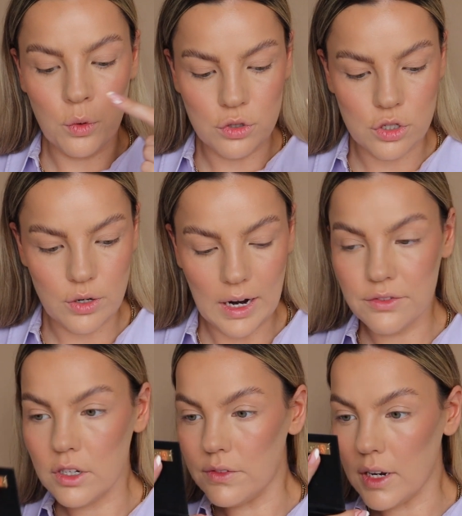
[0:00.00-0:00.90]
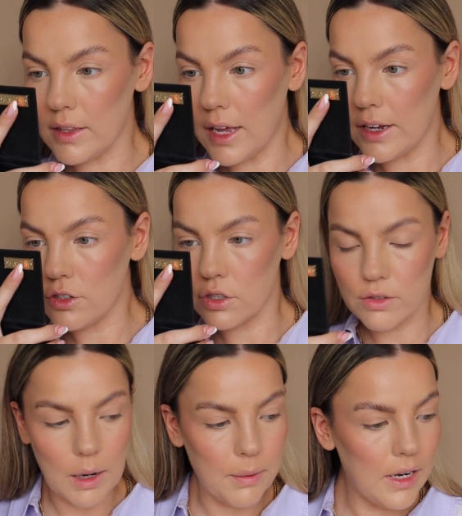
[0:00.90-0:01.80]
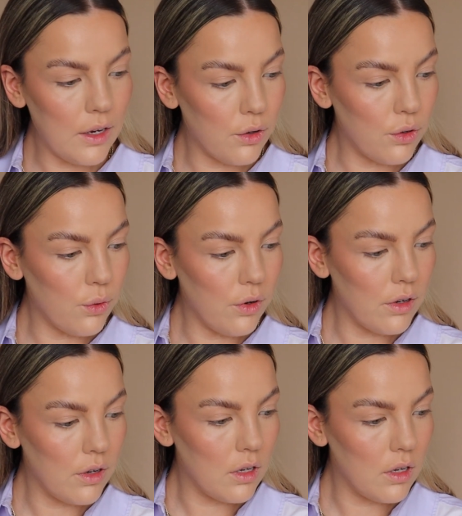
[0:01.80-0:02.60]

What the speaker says: you want to do after you've done that is just grab a little